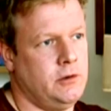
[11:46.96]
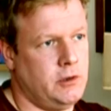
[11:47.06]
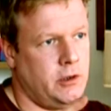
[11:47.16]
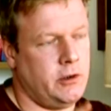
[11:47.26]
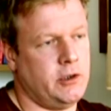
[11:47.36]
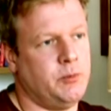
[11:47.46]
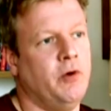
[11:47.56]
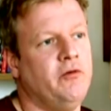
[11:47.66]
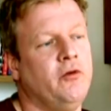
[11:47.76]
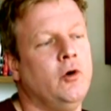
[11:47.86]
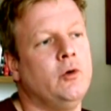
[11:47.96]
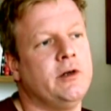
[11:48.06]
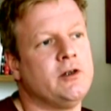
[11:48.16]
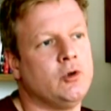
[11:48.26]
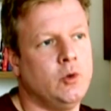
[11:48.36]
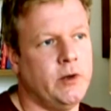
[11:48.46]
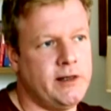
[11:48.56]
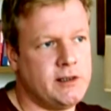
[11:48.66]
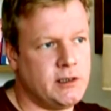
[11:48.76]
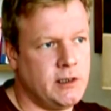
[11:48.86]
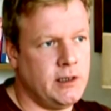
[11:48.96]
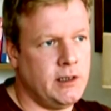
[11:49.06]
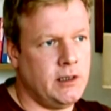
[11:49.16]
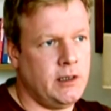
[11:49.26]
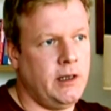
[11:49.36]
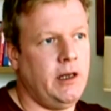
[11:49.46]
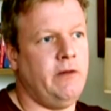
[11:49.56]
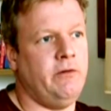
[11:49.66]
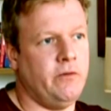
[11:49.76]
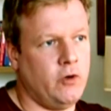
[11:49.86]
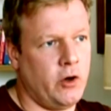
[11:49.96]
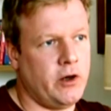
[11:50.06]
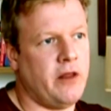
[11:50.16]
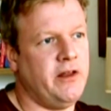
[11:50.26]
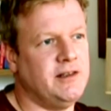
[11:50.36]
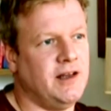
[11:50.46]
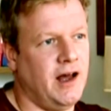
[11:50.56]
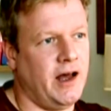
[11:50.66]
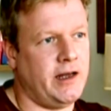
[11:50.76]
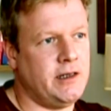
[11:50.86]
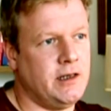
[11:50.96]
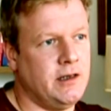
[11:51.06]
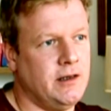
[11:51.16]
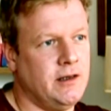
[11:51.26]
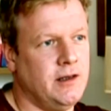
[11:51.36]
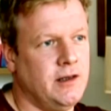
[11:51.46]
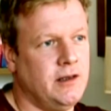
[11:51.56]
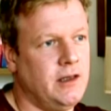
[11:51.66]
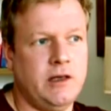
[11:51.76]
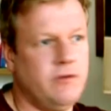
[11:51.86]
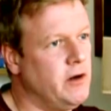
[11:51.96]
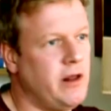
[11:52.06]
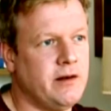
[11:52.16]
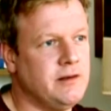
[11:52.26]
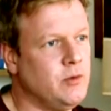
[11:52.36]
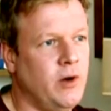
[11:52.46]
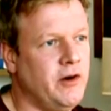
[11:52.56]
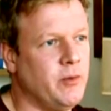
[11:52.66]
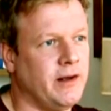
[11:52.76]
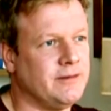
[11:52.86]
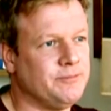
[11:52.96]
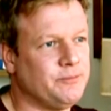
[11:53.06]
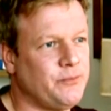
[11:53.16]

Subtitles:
that's put forward is always, if you've got nothing to hide, then you've got nothing to worry about.